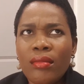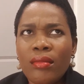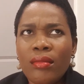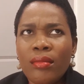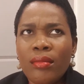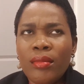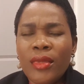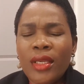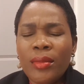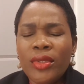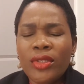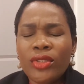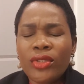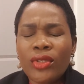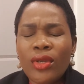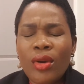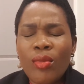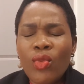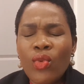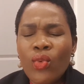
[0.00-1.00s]
maybe
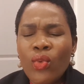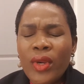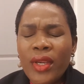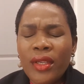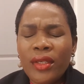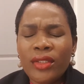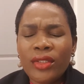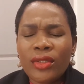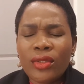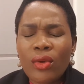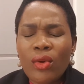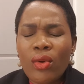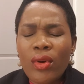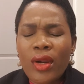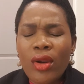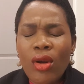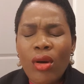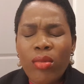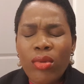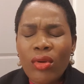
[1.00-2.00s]
some weeks or a
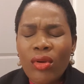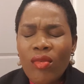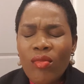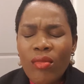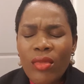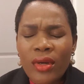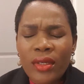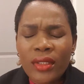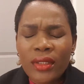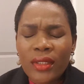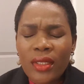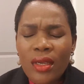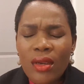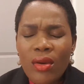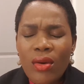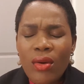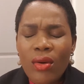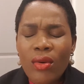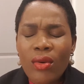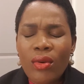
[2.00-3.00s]
couple of months
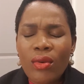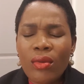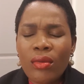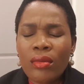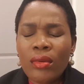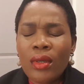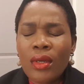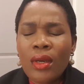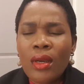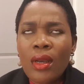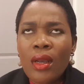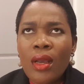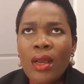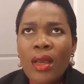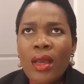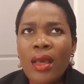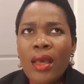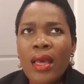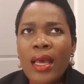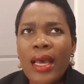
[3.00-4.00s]
ago.
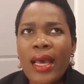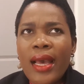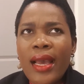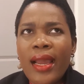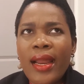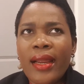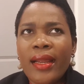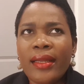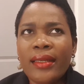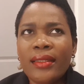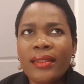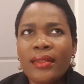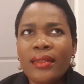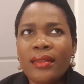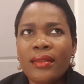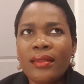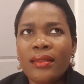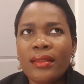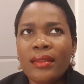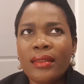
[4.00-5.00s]

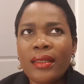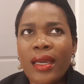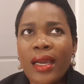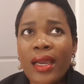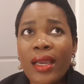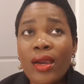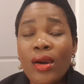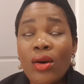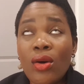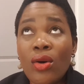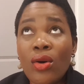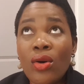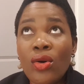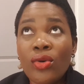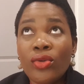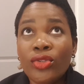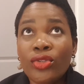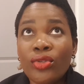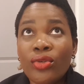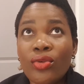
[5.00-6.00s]
And I
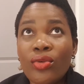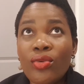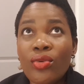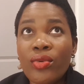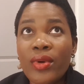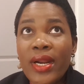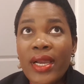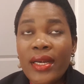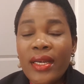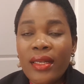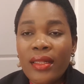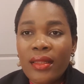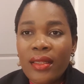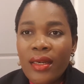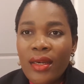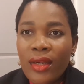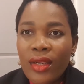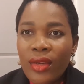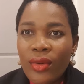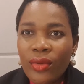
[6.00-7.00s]
also read in the
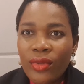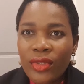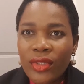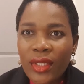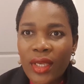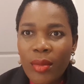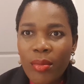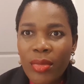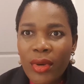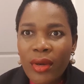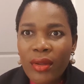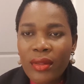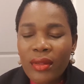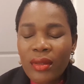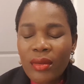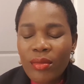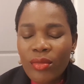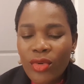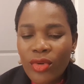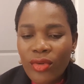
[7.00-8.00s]
news about the
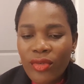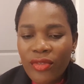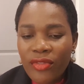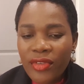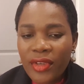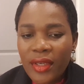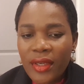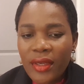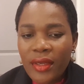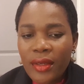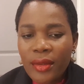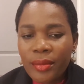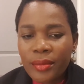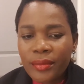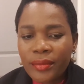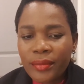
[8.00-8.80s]
movie